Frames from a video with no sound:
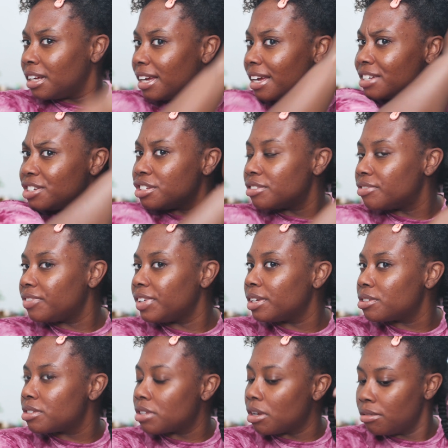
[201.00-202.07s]
it just
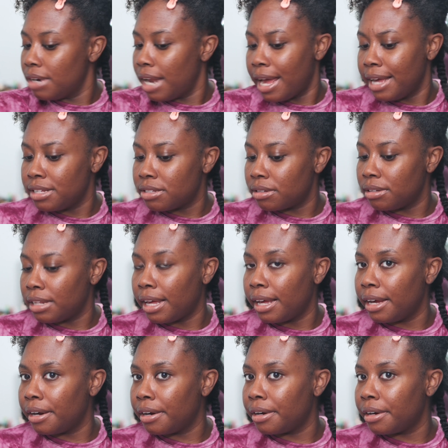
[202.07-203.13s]
feels so nice on the
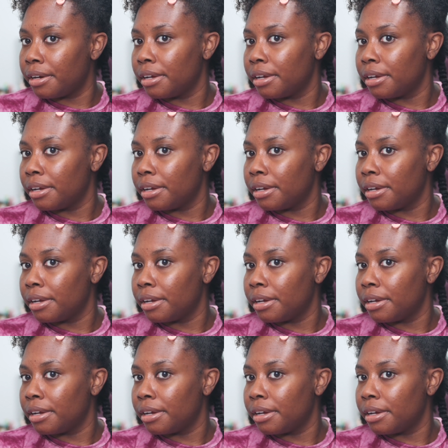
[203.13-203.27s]
hair.